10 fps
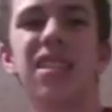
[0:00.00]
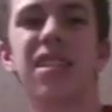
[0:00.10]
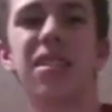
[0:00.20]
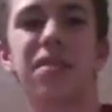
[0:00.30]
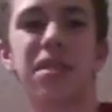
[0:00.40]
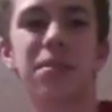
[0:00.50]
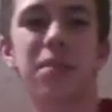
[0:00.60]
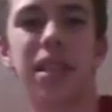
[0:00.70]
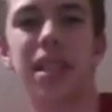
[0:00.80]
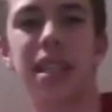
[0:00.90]
a nerve or
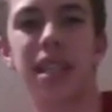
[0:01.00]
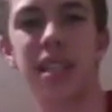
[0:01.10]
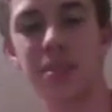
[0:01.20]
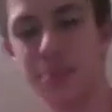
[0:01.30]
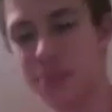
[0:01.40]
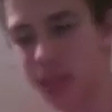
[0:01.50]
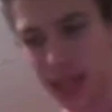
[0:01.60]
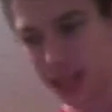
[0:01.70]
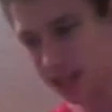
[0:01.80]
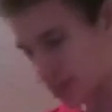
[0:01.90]
something. It's
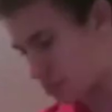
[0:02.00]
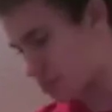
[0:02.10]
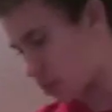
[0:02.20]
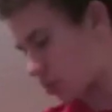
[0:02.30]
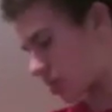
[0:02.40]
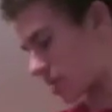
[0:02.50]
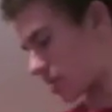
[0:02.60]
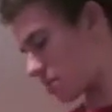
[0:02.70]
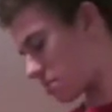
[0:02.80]
that bolt or